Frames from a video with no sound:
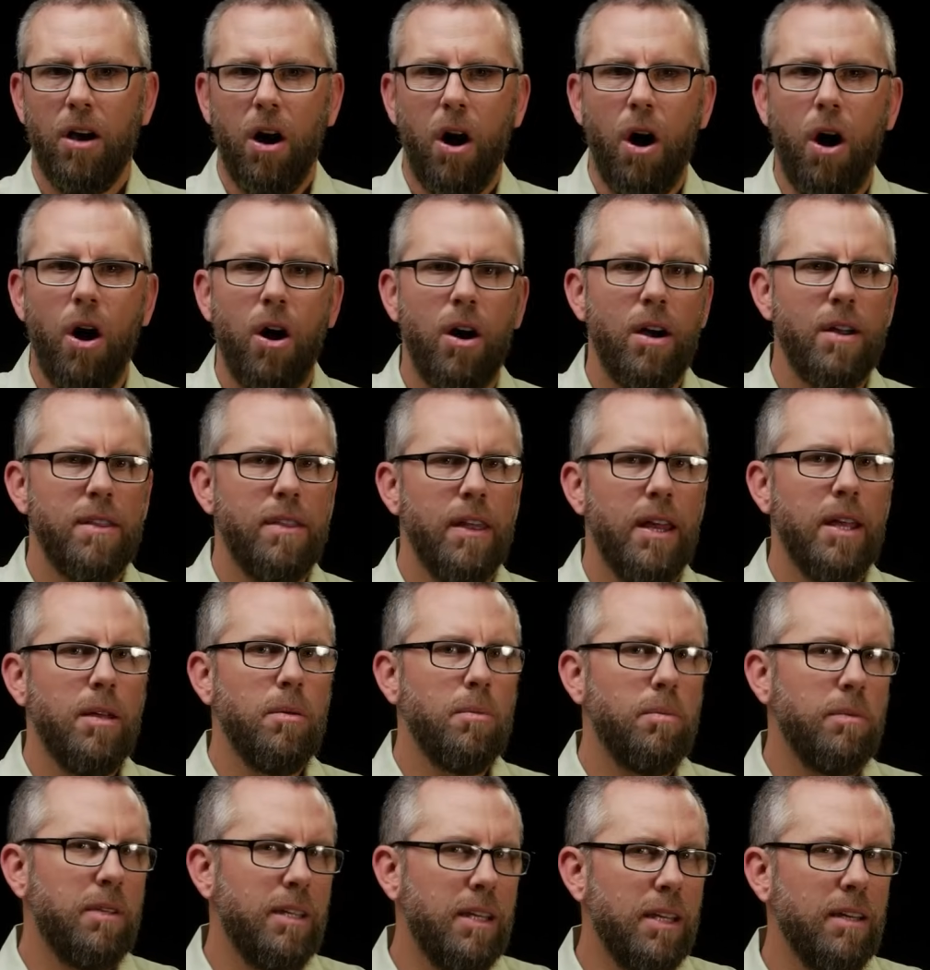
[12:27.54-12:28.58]
Are they
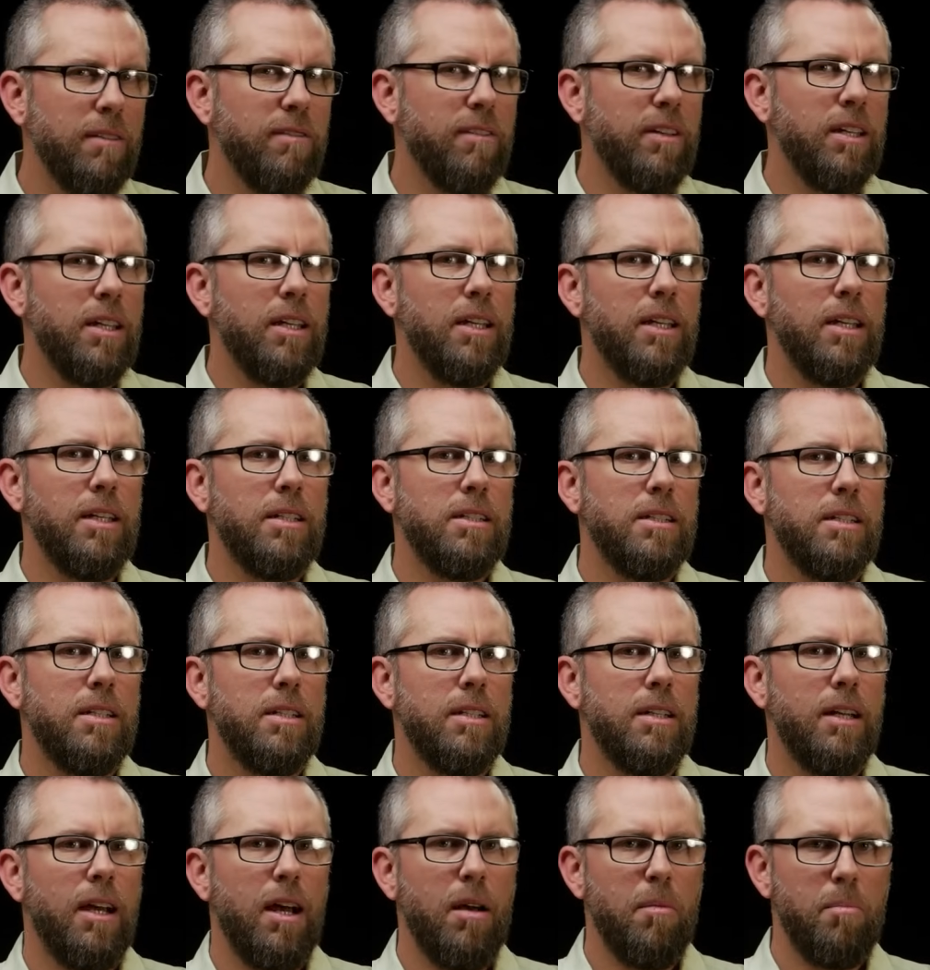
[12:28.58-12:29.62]
giving it
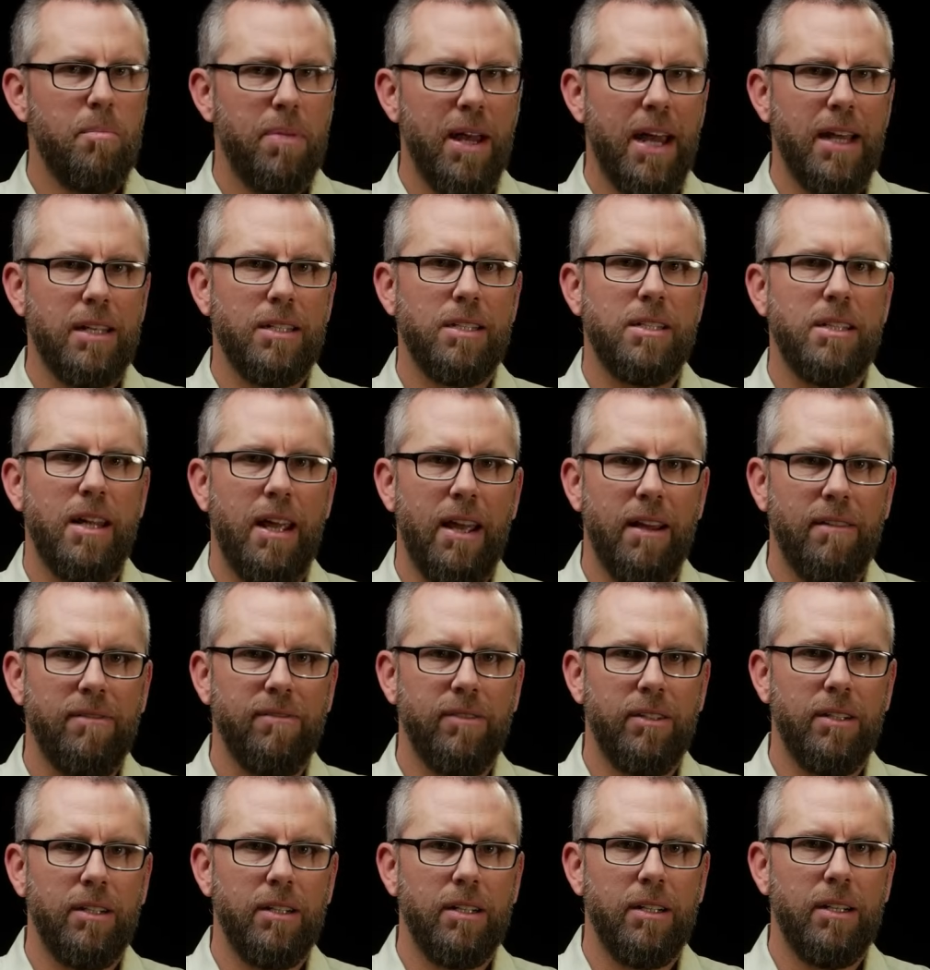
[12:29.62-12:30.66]
a best
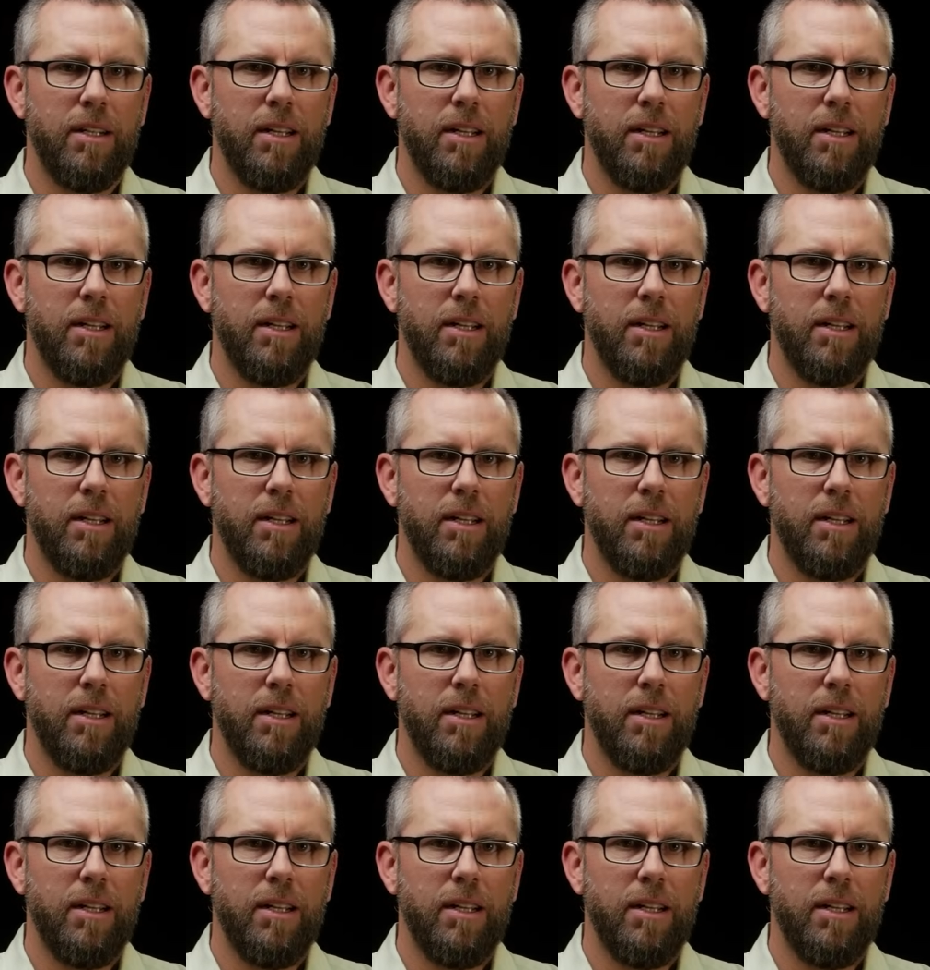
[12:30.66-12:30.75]
effort?